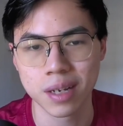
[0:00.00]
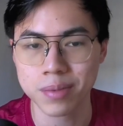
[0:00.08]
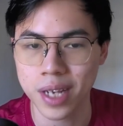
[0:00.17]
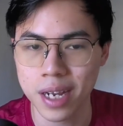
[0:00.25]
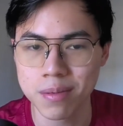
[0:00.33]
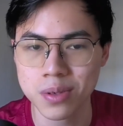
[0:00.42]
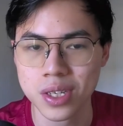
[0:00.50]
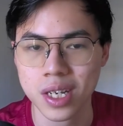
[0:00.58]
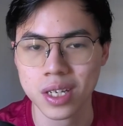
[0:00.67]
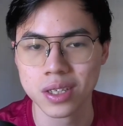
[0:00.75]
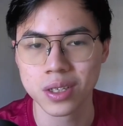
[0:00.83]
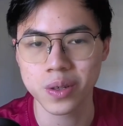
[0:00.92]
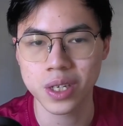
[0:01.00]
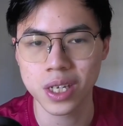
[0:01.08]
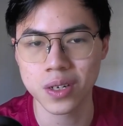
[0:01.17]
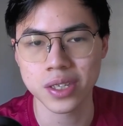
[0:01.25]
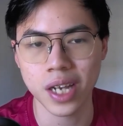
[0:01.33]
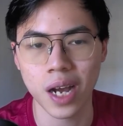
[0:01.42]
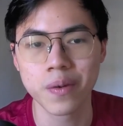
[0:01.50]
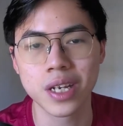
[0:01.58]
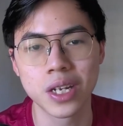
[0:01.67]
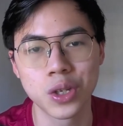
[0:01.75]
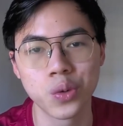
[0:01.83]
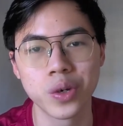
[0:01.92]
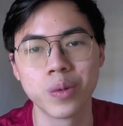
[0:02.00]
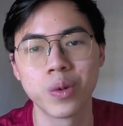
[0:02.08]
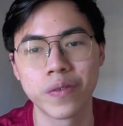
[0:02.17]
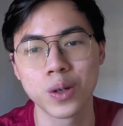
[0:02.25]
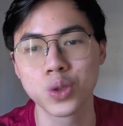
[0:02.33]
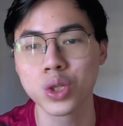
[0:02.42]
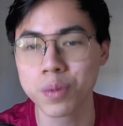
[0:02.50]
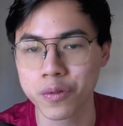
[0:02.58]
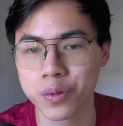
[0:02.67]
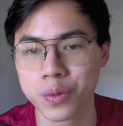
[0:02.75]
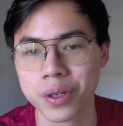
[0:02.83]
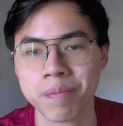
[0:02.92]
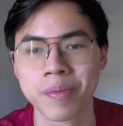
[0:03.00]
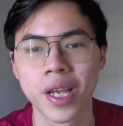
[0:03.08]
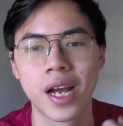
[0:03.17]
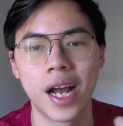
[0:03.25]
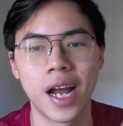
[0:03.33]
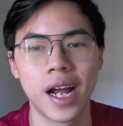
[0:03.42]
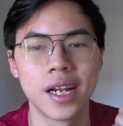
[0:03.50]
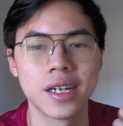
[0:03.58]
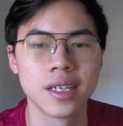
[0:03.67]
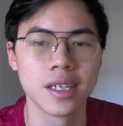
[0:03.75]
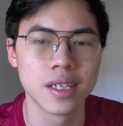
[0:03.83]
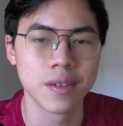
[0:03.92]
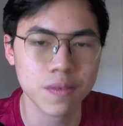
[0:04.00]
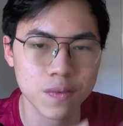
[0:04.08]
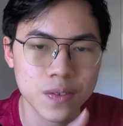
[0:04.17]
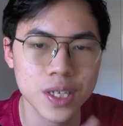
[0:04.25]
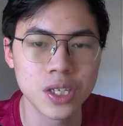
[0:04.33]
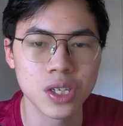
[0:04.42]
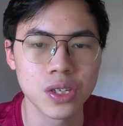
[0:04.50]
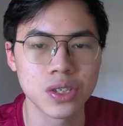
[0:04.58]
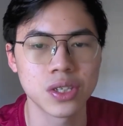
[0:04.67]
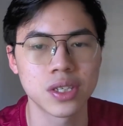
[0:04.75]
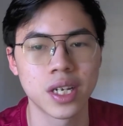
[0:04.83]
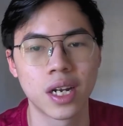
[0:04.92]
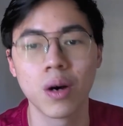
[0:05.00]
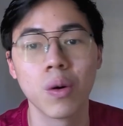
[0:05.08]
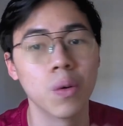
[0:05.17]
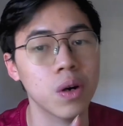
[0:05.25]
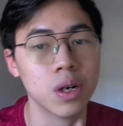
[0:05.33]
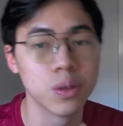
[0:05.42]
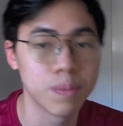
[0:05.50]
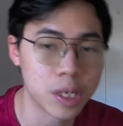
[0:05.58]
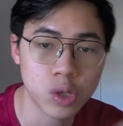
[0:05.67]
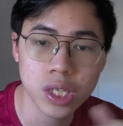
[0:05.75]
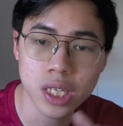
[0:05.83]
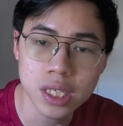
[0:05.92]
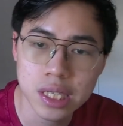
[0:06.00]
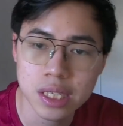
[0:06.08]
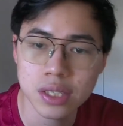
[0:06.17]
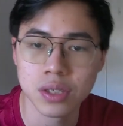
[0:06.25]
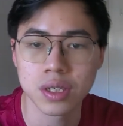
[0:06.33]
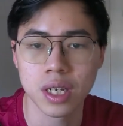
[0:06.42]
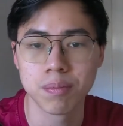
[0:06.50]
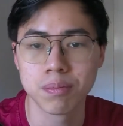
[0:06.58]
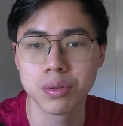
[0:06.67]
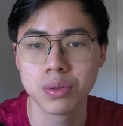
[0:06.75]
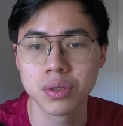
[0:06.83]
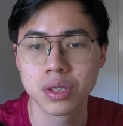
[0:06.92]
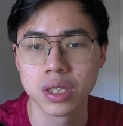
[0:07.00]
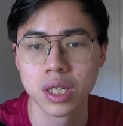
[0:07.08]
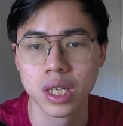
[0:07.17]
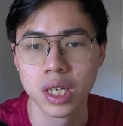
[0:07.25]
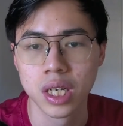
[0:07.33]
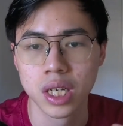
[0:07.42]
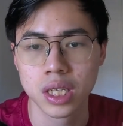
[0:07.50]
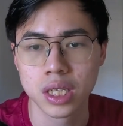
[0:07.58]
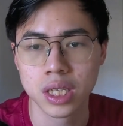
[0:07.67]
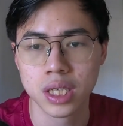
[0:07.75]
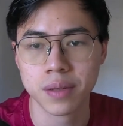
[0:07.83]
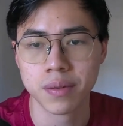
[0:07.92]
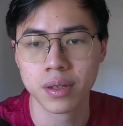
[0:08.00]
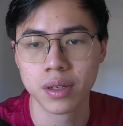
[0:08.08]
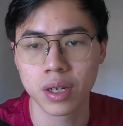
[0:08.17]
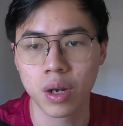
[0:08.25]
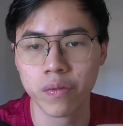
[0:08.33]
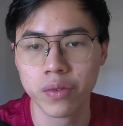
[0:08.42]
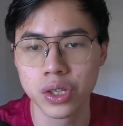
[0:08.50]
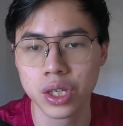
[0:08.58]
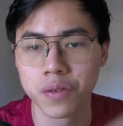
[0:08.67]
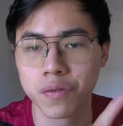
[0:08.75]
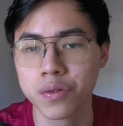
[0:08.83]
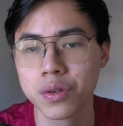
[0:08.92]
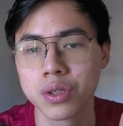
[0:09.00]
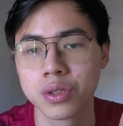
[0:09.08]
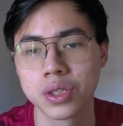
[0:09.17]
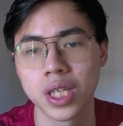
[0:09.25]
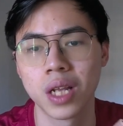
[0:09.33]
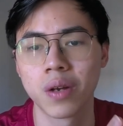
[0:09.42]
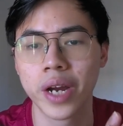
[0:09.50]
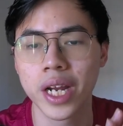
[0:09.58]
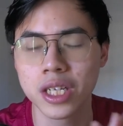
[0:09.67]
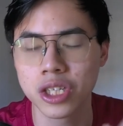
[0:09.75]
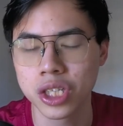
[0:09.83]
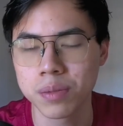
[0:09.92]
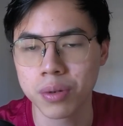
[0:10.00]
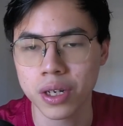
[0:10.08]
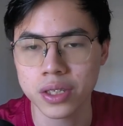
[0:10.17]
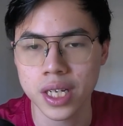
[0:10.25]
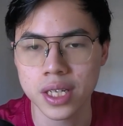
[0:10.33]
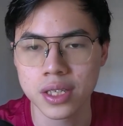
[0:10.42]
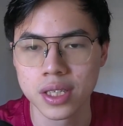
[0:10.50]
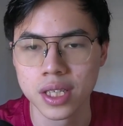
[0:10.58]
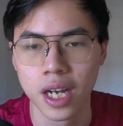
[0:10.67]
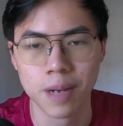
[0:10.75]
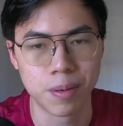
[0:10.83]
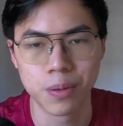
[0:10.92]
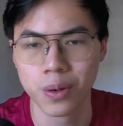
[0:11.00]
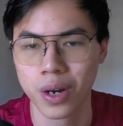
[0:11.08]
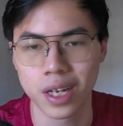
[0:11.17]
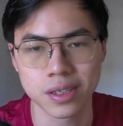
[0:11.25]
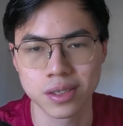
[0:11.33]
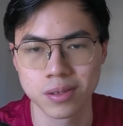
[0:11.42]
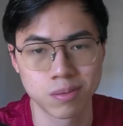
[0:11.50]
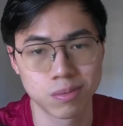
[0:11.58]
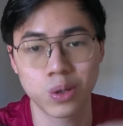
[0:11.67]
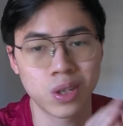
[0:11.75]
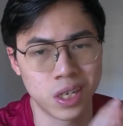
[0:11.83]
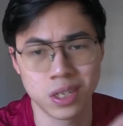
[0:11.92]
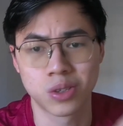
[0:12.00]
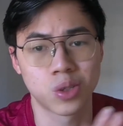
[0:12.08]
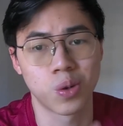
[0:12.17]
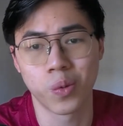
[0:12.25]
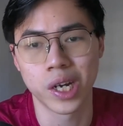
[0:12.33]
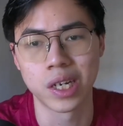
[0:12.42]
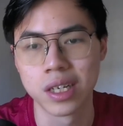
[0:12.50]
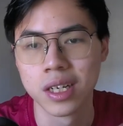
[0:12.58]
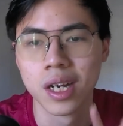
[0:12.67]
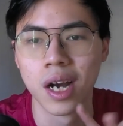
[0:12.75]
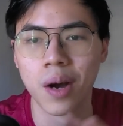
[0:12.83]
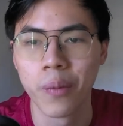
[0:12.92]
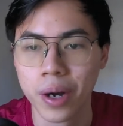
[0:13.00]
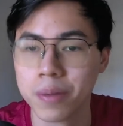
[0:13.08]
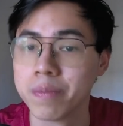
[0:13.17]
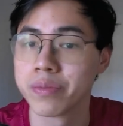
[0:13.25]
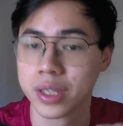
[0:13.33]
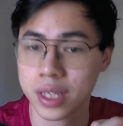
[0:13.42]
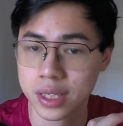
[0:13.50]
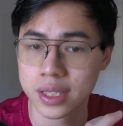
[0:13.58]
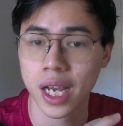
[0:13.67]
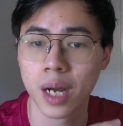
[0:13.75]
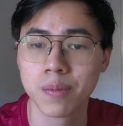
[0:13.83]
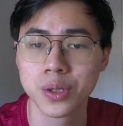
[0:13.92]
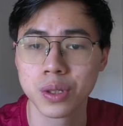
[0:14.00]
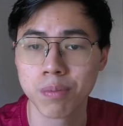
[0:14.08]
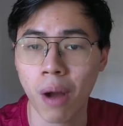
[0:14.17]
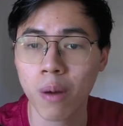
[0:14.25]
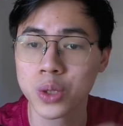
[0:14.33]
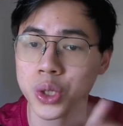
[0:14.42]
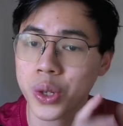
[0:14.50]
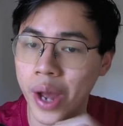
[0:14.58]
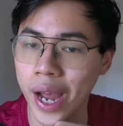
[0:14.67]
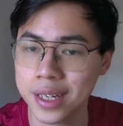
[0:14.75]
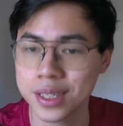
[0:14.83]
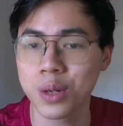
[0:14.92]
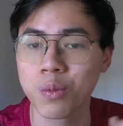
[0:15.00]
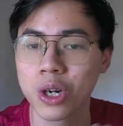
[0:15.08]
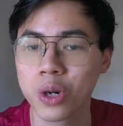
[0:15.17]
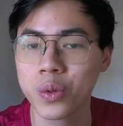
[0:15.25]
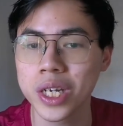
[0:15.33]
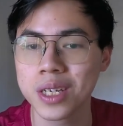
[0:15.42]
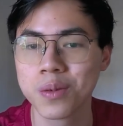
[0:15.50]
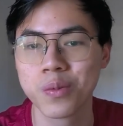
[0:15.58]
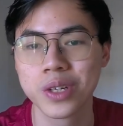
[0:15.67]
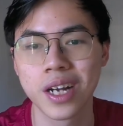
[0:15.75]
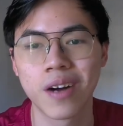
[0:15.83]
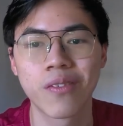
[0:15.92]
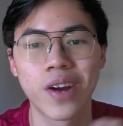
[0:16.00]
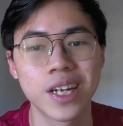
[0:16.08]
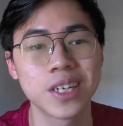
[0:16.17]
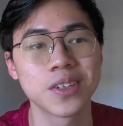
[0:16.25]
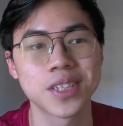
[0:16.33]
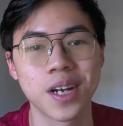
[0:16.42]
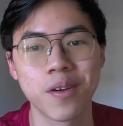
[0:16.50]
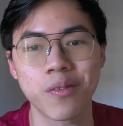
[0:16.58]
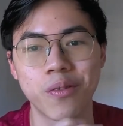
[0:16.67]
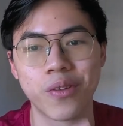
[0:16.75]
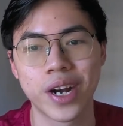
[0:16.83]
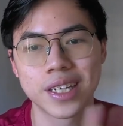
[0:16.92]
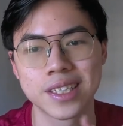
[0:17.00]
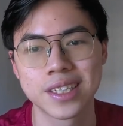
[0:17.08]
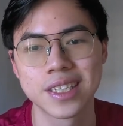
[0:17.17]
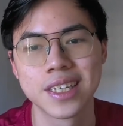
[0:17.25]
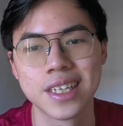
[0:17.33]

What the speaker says: sometimes. So here's how we can do it with our superfood. And the features is that, by drinking this, you can boost the conversion of food to cellular energy process. And people ask, okay, so what? Well, this helps you to power through a hectic work week without running yourself ragged.